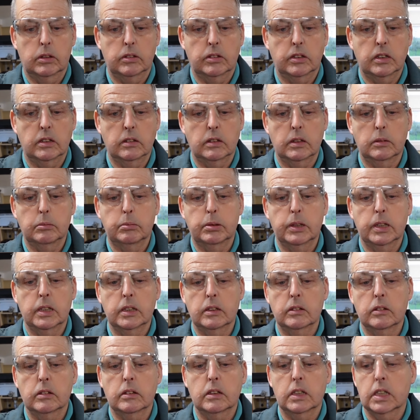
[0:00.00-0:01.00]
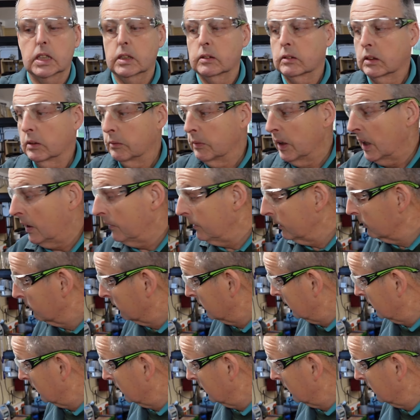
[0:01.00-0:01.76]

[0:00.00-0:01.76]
seems to be pretty good now. I'm happy with